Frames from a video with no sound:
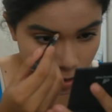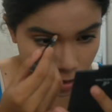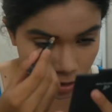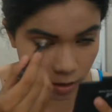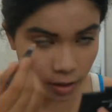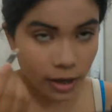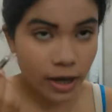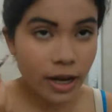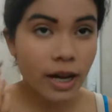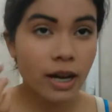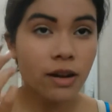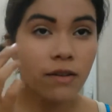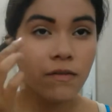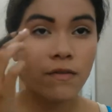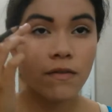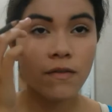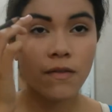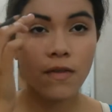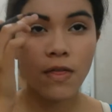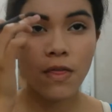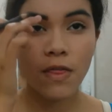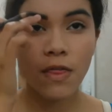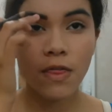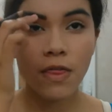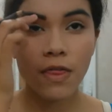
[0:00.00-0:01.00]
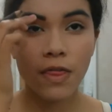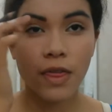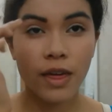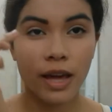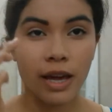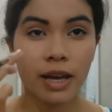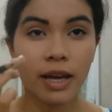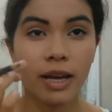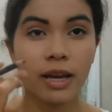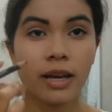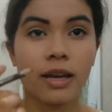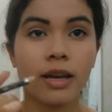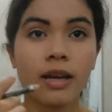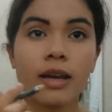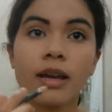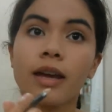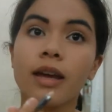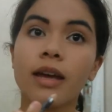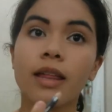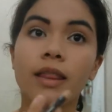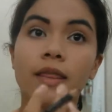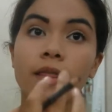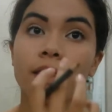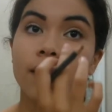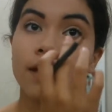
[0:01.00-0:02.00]
they're kind of thick
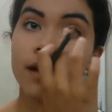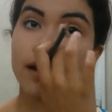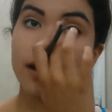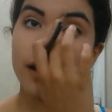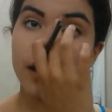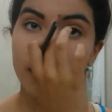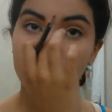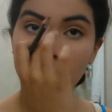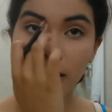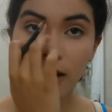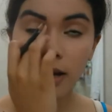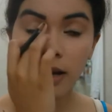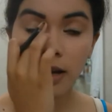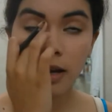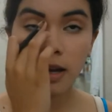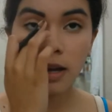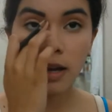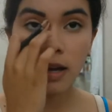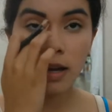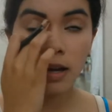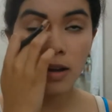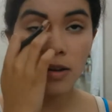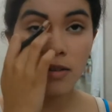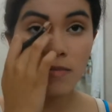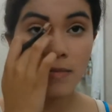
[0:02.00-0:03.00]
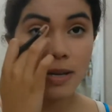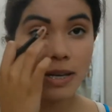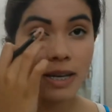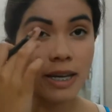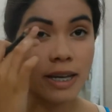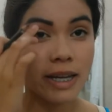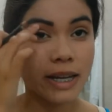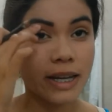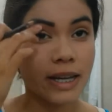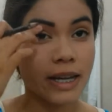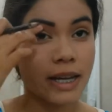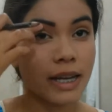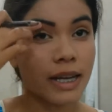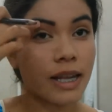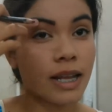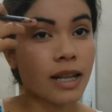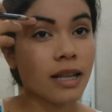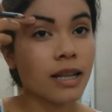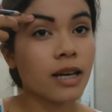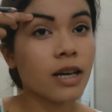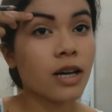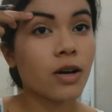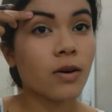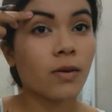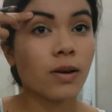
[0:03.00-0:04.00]
in the beginning, and then
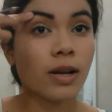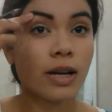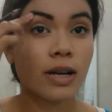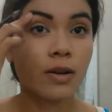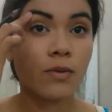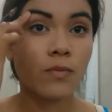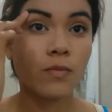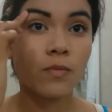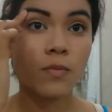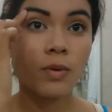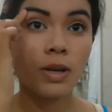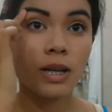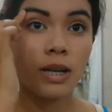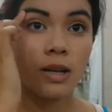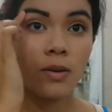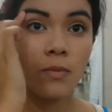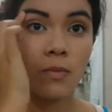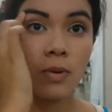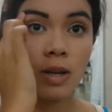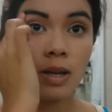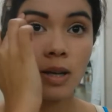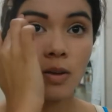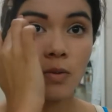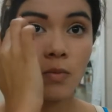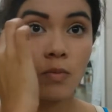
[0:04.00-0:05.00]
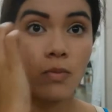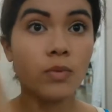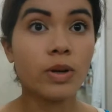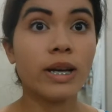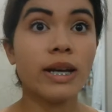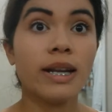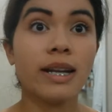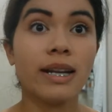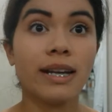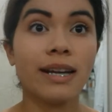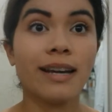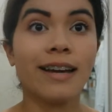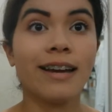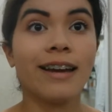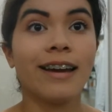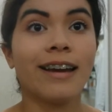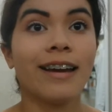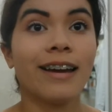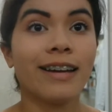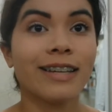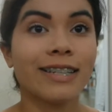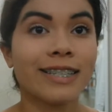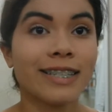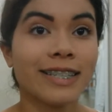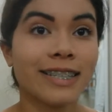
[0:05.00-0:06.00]
they go like really, really,
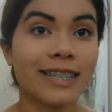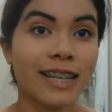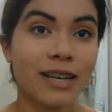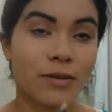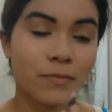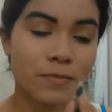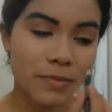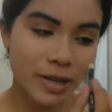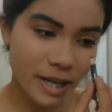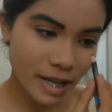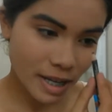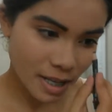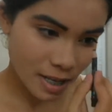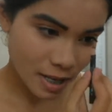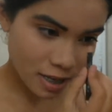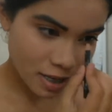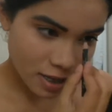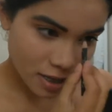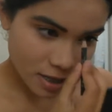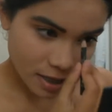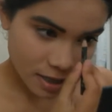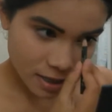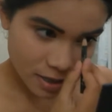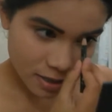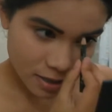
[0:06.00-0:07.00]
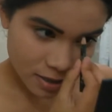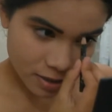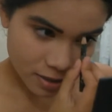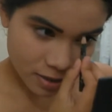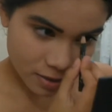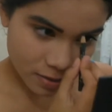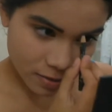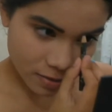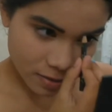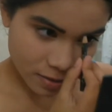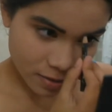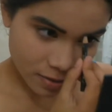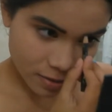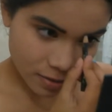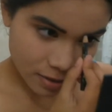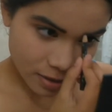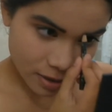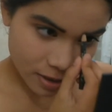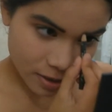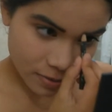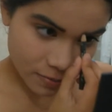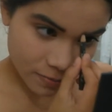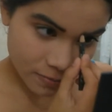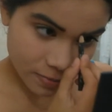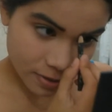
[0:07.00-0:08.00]
really slim. So
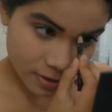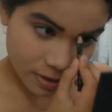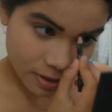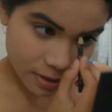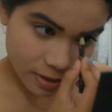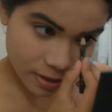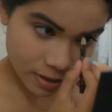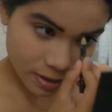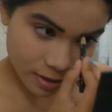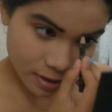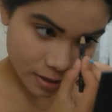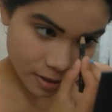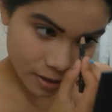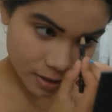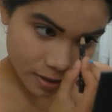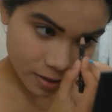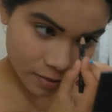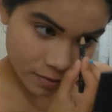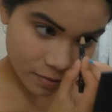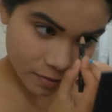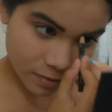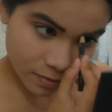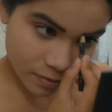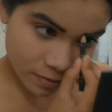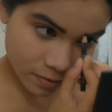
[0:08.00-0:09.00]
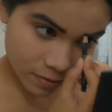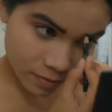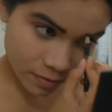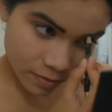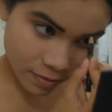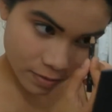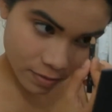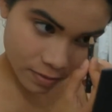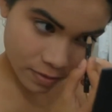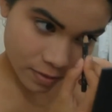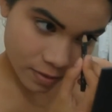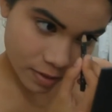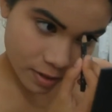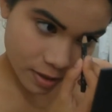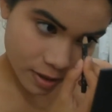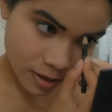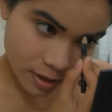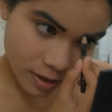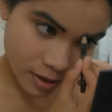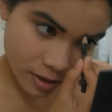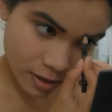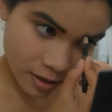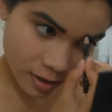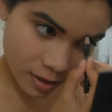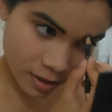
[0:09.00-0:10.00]
I'm gonna kind of
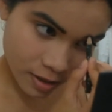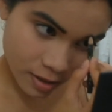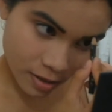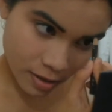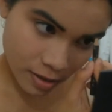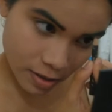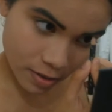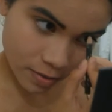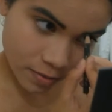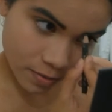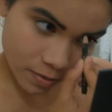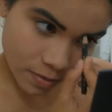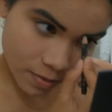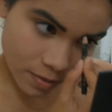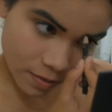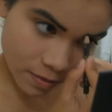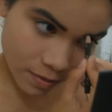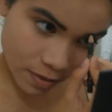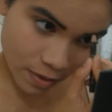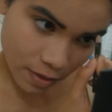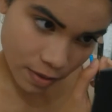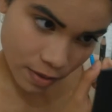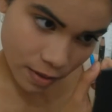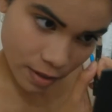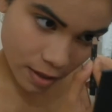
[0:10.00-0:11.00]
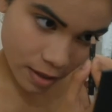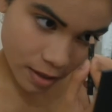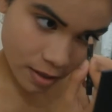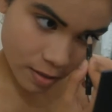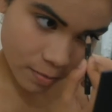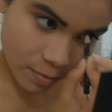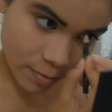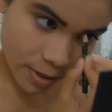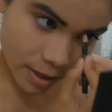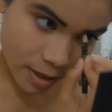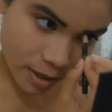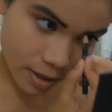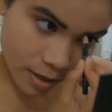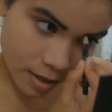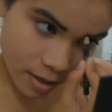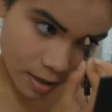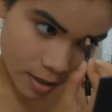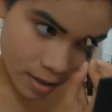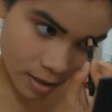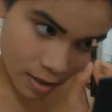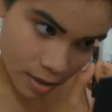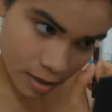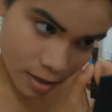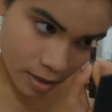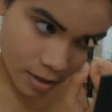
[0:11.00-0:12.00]
do the thick
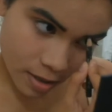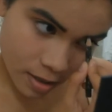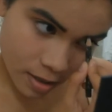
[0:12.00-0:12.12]
beginning,